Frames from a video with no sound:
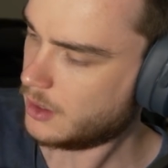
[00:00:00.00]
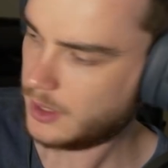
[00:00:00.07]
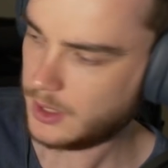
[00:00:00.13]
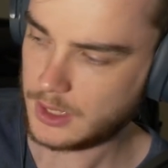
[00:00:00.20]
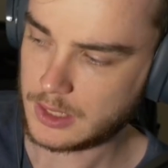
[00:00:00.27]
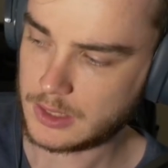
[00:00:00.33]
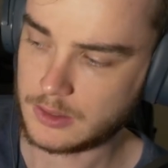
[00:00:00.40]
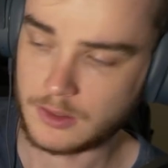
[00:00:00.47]

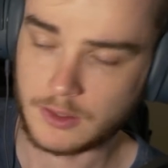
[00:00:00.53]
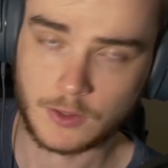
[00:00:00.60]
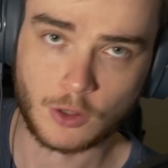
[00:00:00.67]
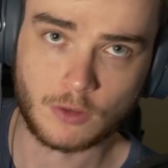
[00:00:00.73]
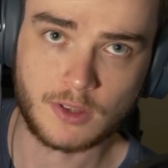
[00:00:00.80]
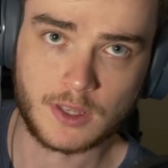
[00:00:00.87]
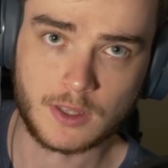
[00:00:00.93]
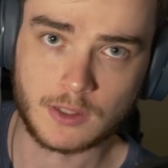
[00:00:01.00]
And this
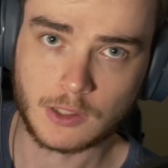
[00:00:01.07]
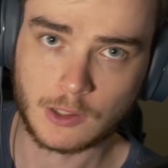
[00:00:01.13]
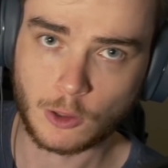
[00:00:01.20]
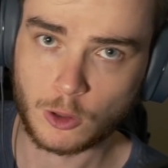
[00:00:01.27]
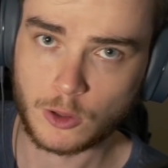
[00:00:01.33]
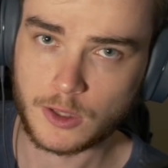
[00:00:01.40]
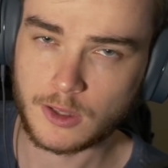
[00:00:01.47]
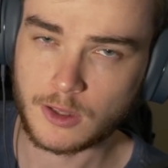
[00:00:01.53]
over here is
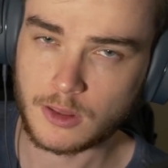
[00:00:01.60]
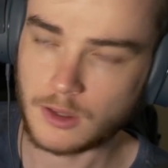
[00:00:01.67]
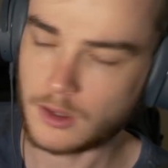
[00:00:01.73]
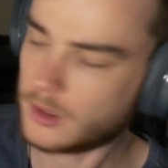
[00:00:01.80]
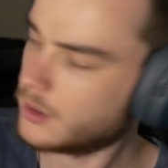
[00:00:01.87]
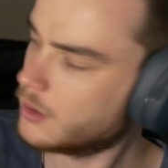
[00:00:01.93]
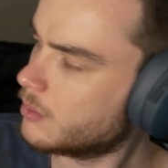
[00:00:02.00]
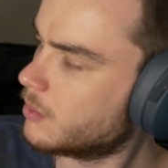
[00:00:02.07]
Loki, I
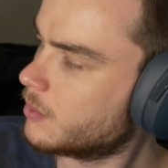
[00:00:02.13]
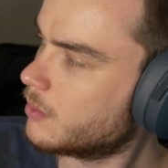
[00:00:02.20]
think.